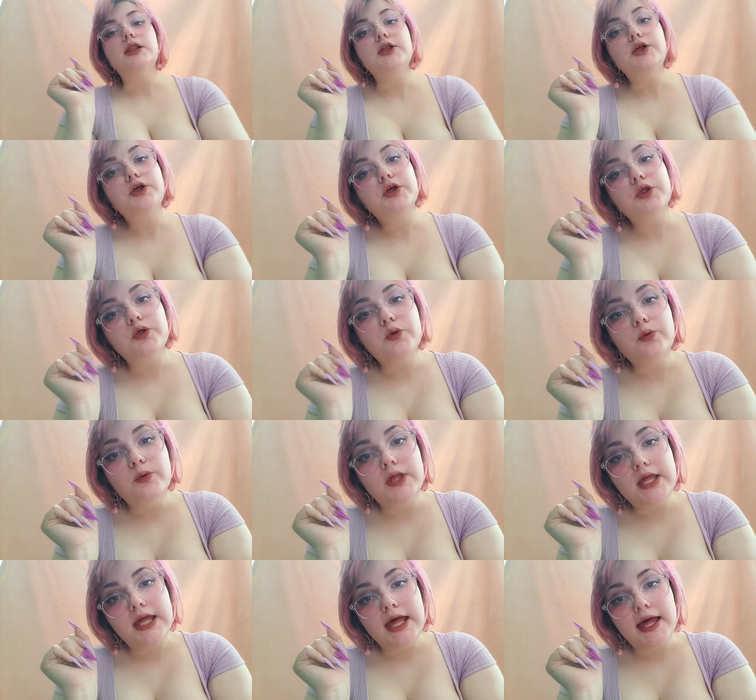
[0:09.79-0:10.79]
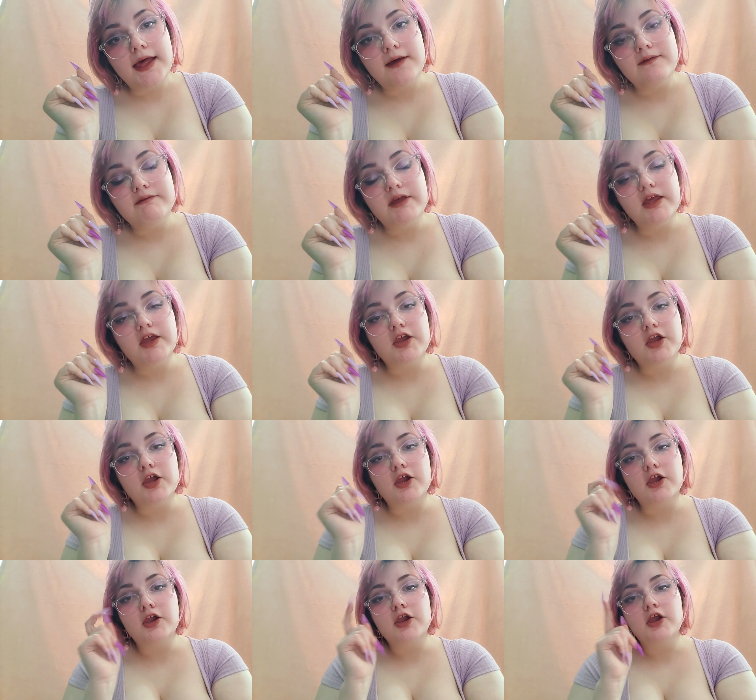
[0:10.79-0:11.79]
Look who we have
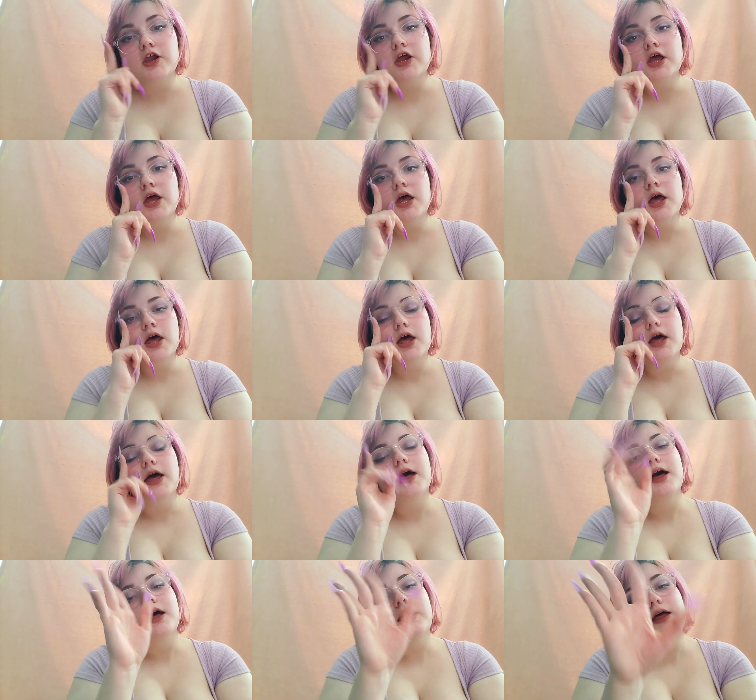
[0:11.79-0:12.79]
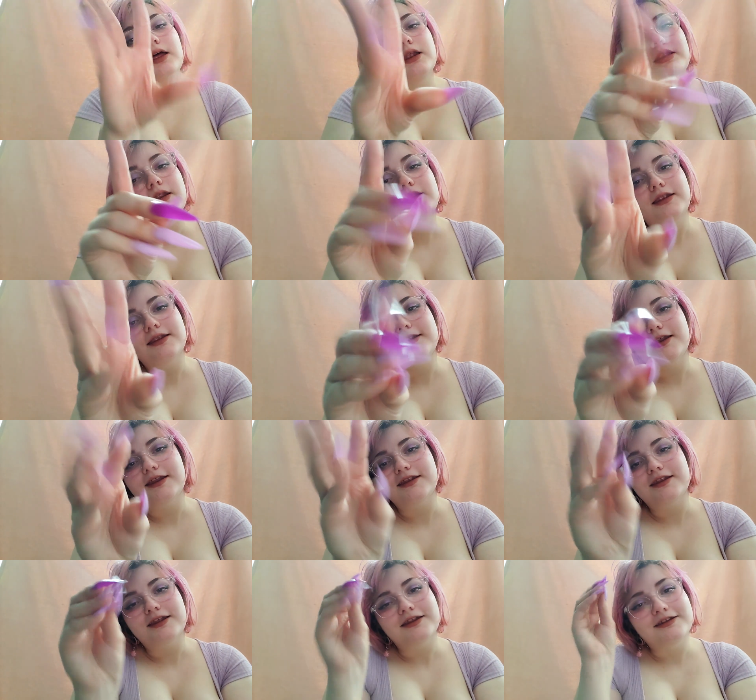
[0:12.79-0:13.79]
here. Ah, da da da
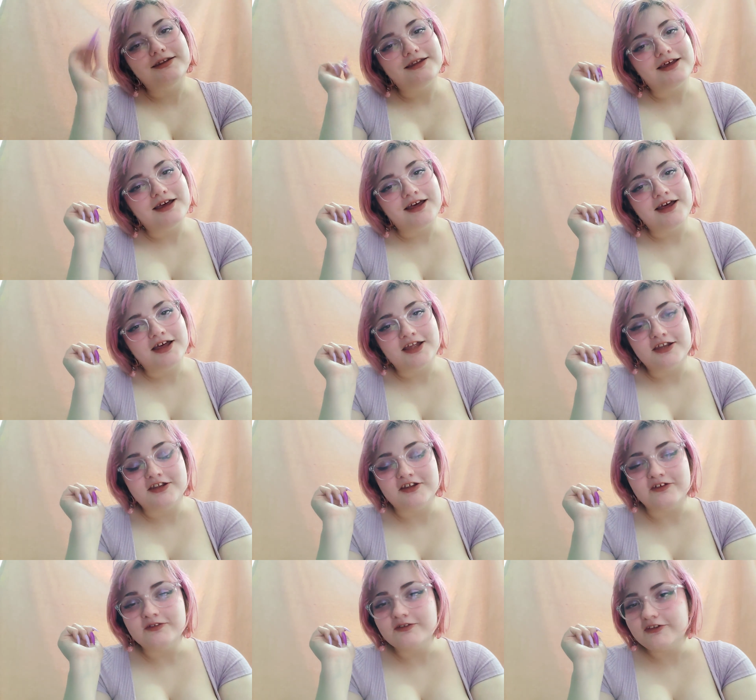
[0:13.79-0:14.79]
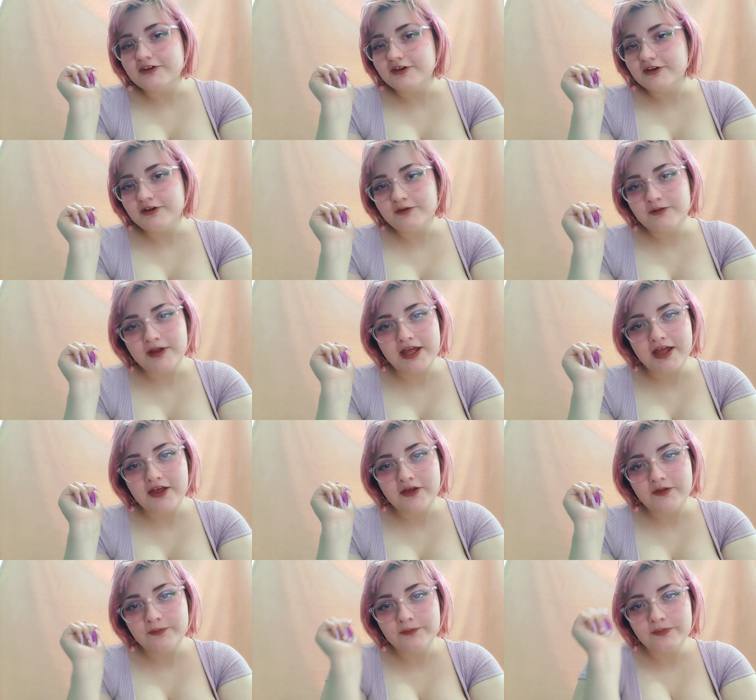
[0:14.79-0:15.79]
da da. Don't turn
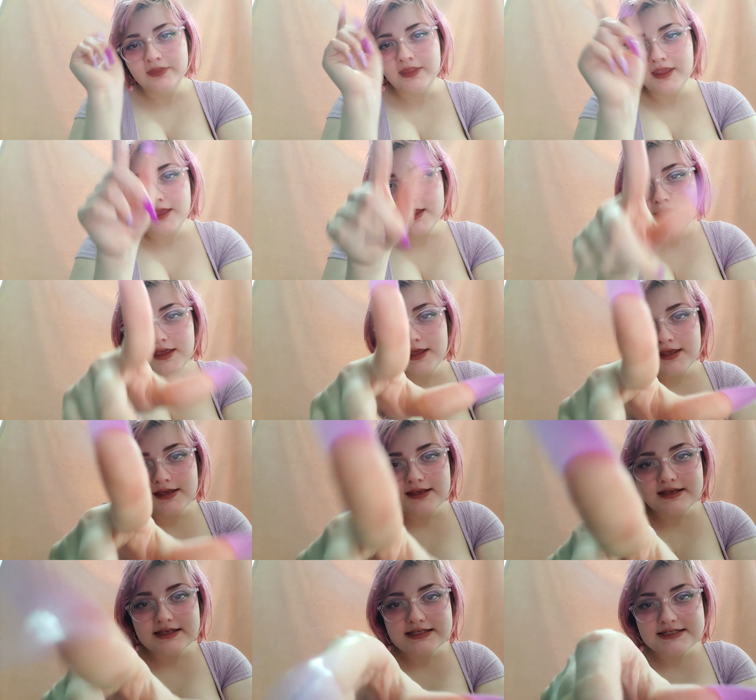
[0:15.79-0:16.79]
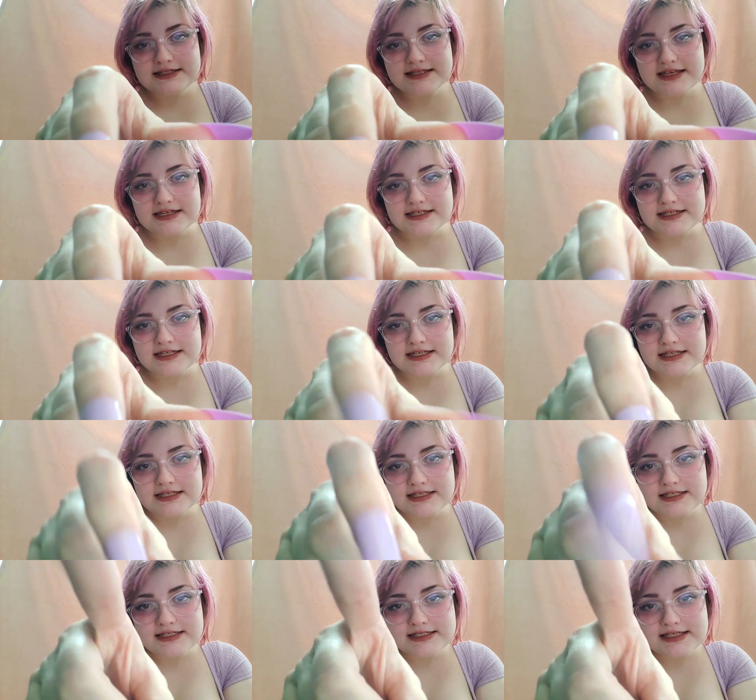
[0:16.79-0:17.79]
around. Sit.
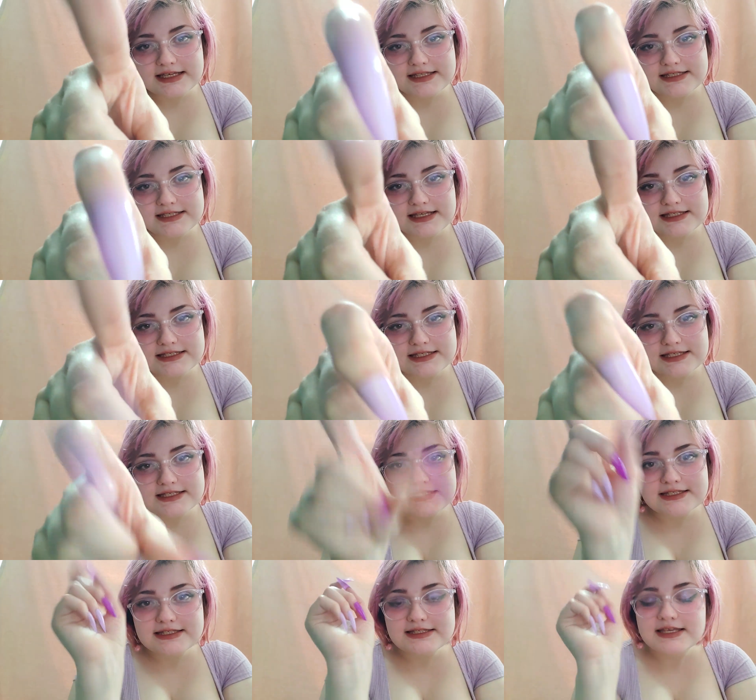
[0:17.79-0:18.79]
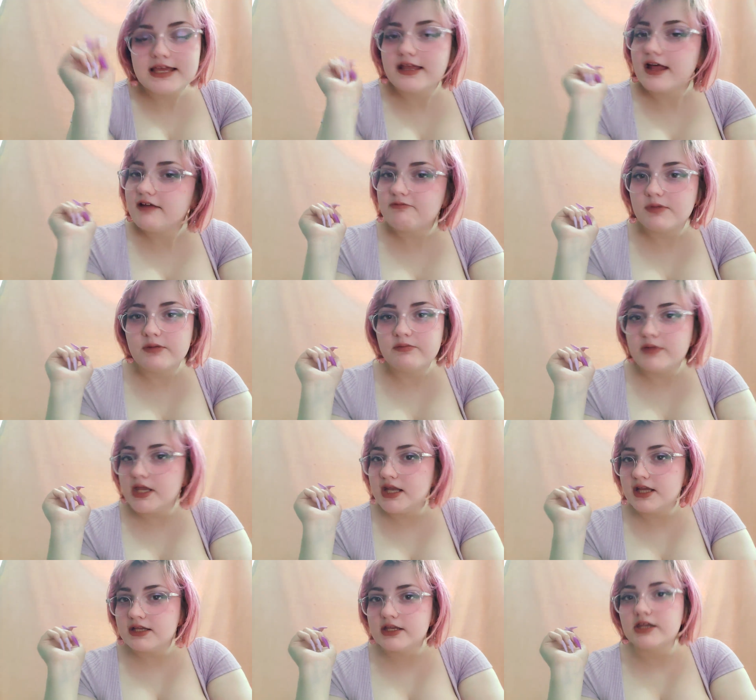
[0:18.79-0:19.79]
Sit, sit, sit, sit, sit. I've been
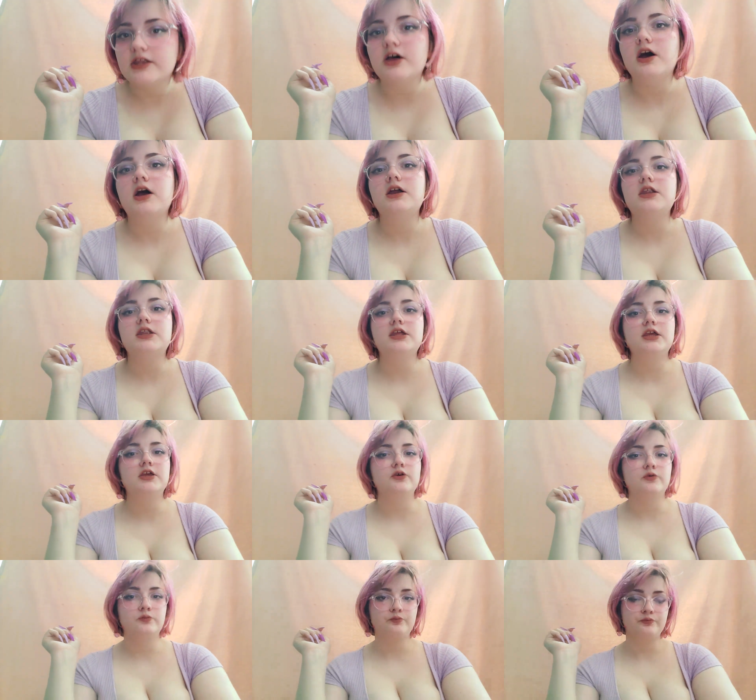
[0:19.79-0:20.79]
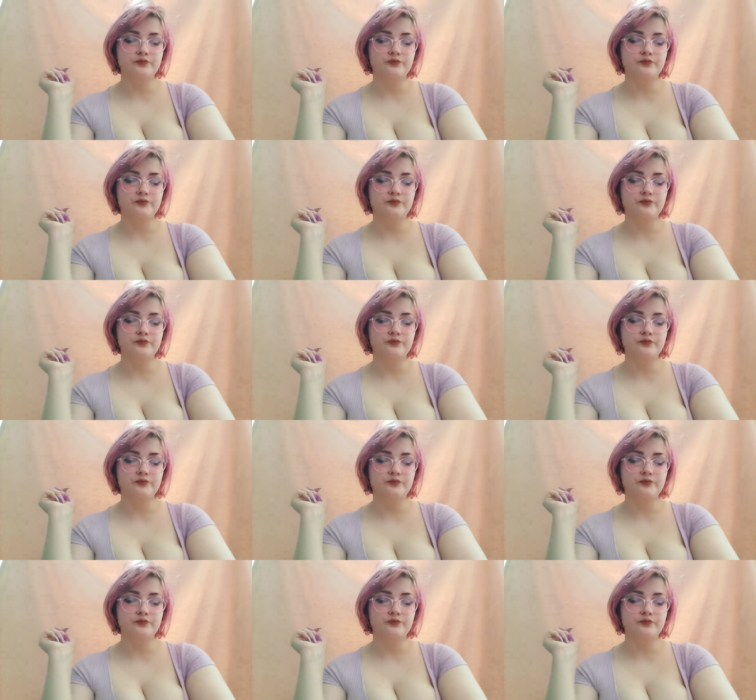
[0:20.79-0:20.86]
meaning to talk to you.